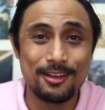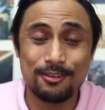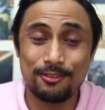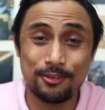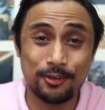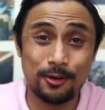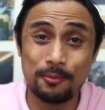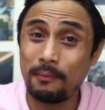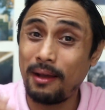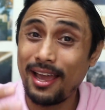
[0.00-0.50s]

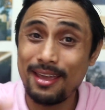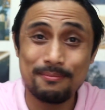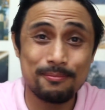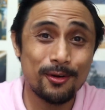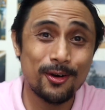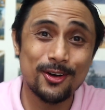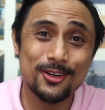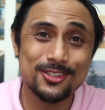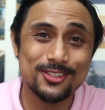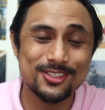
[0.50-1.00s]
for my
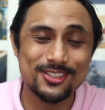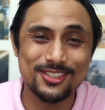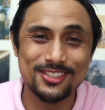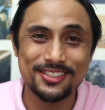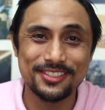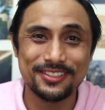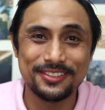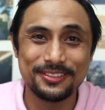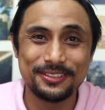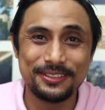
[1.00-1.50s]
boss.
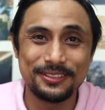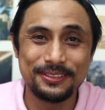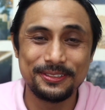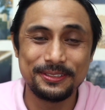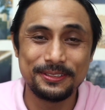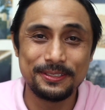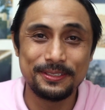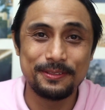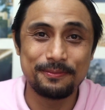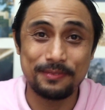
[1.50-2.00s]

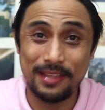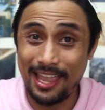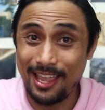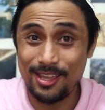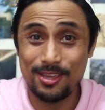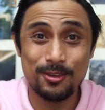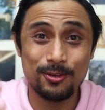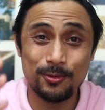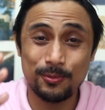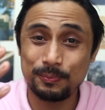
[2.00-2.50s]

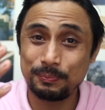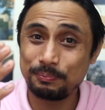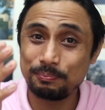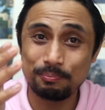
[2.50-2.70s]
Thank you,